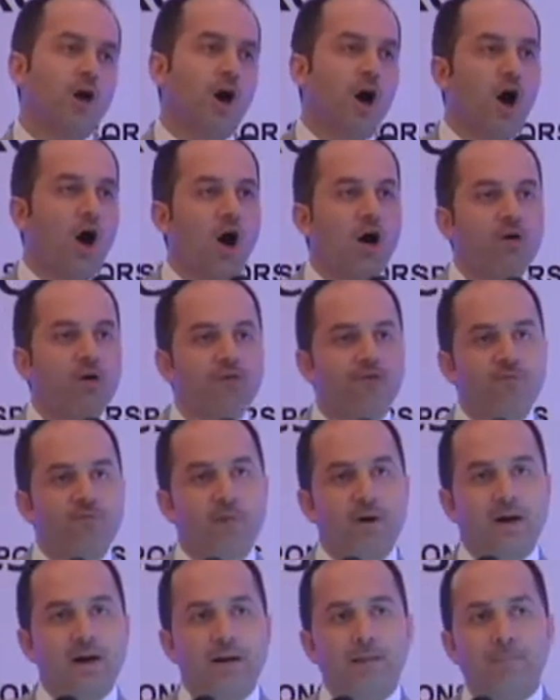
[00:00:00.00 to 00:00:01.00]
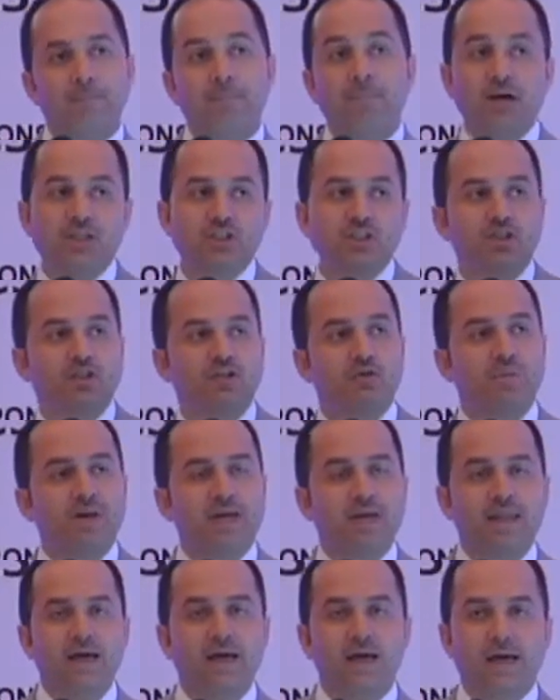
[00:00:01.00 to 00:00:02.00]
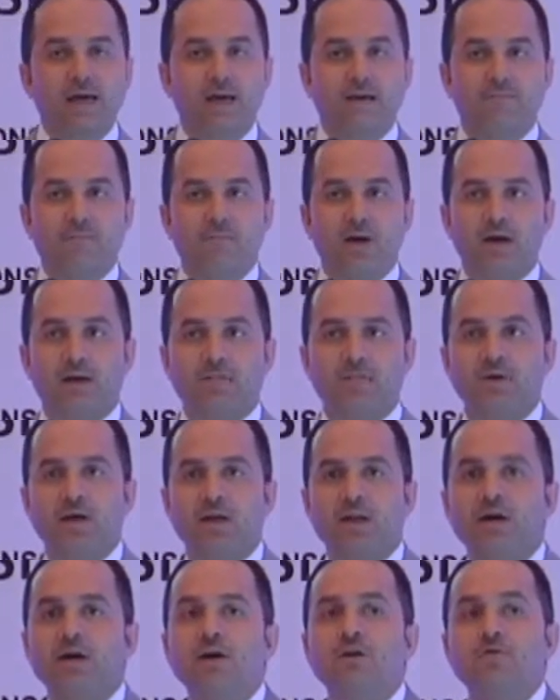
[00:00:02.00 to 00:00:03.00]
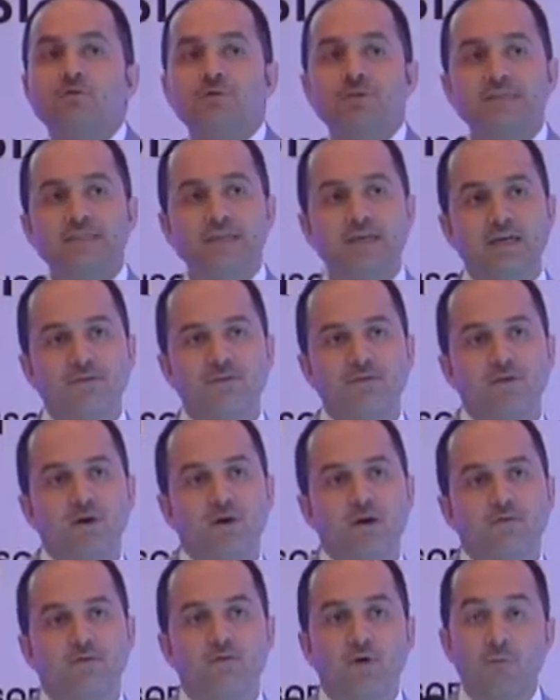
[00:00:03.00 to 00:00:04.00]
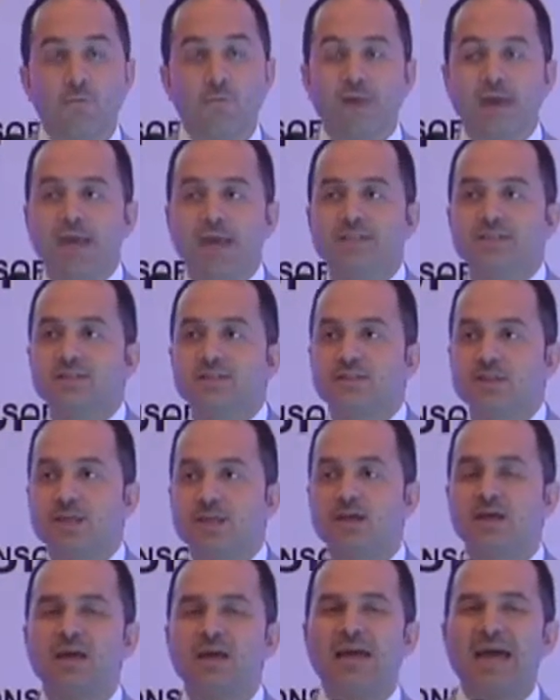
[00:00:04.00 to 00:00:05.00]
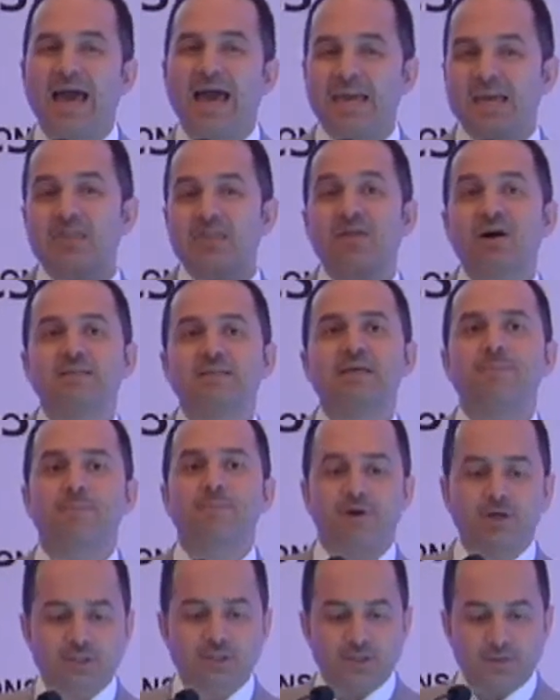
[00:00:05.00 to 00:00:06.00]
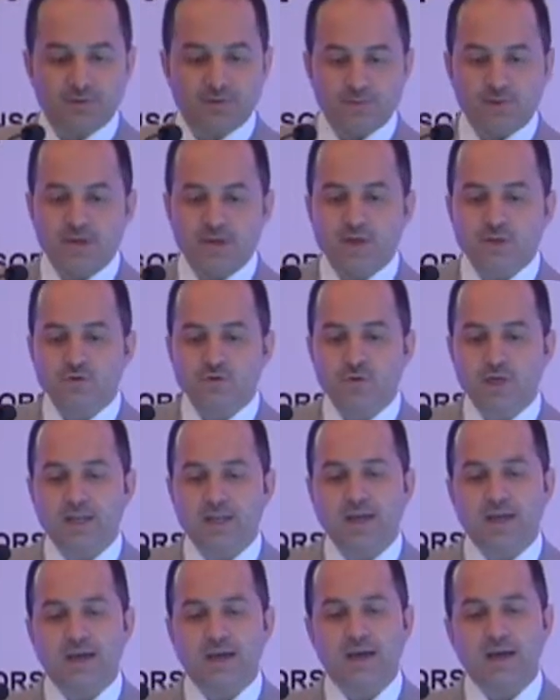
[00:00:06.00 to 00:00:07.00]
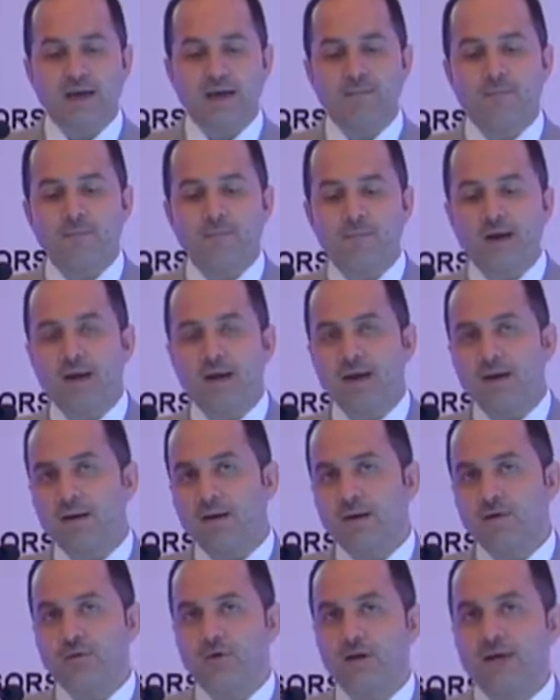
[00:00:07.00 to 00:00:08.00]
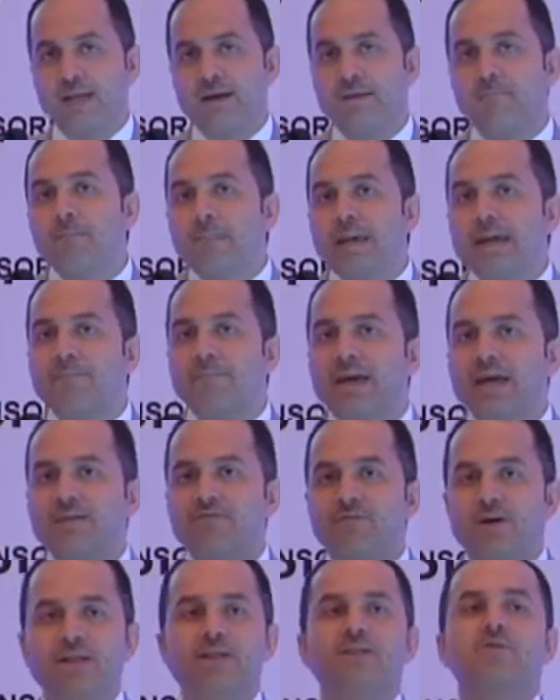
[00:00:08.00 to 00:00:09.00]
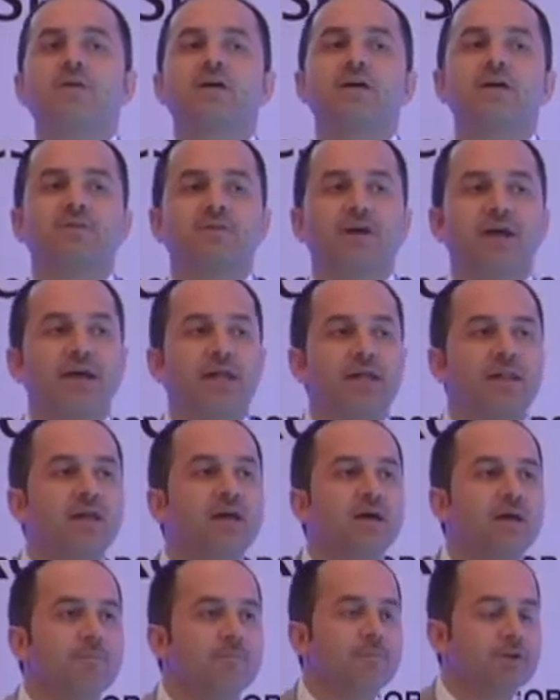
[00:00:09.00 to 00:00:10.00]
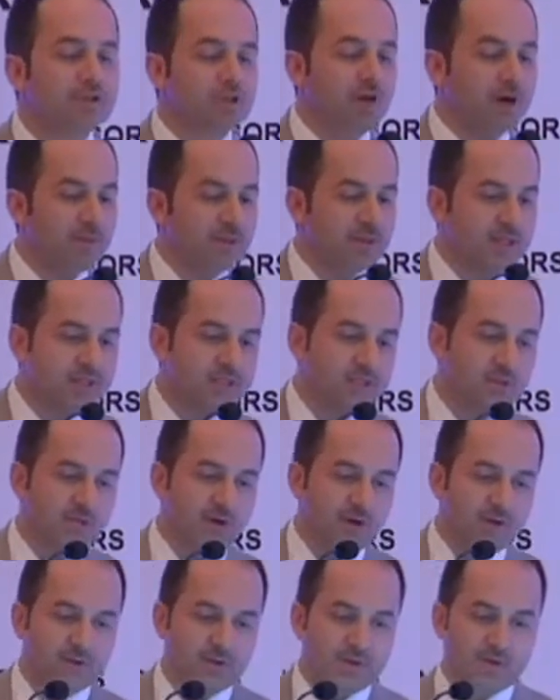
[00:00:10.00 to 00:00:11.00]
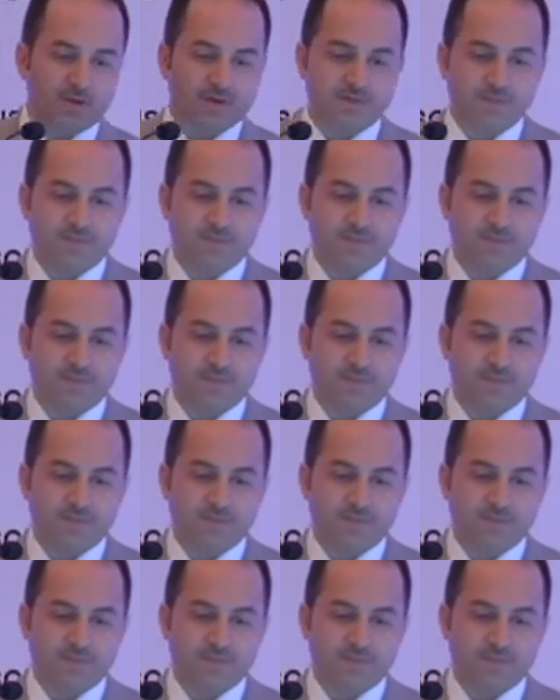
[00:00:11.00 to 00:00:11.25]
of uh, budget to be kind of um, um, kind of receive from the agency. Again, that's a pressure to kind of um, uh, to kind of ma make it very difficult in prescribing the antibiotic.